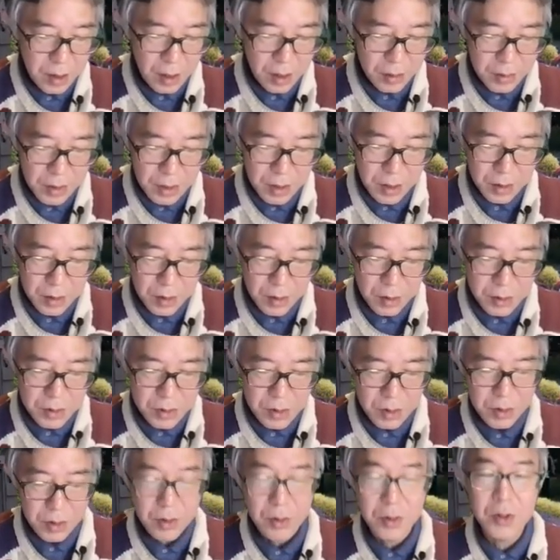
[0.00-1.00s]
we can
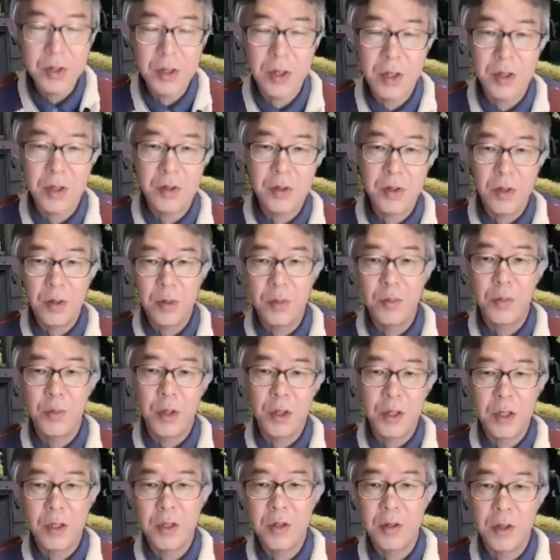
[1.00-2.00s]
also consider sort of
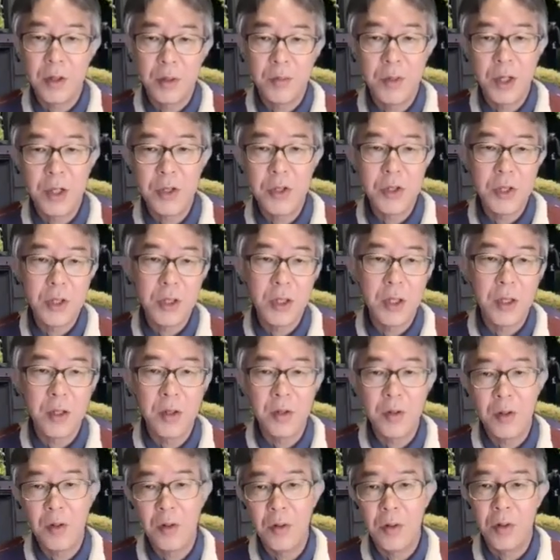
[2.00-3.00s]
molecular machine
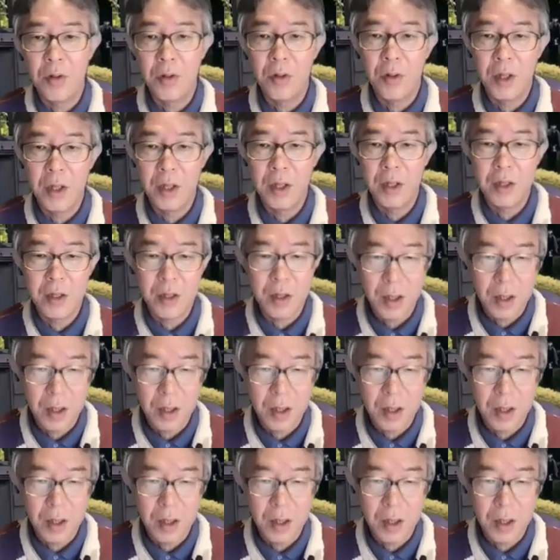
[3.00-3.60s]
or like